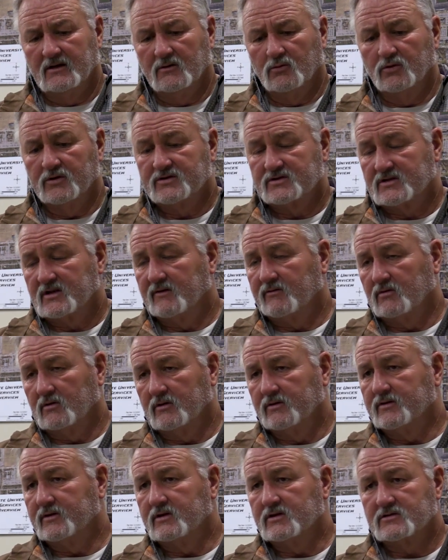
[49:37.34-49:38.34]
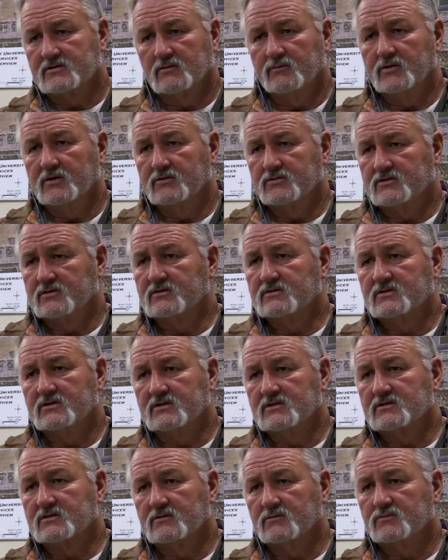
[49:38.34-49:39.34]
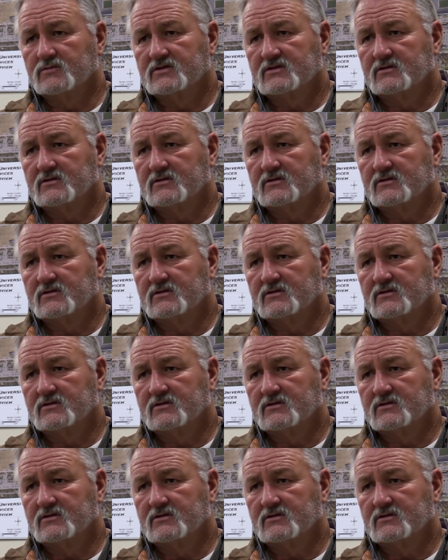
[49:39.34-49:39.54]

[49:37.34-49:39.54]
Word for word: With several of the distribution systems.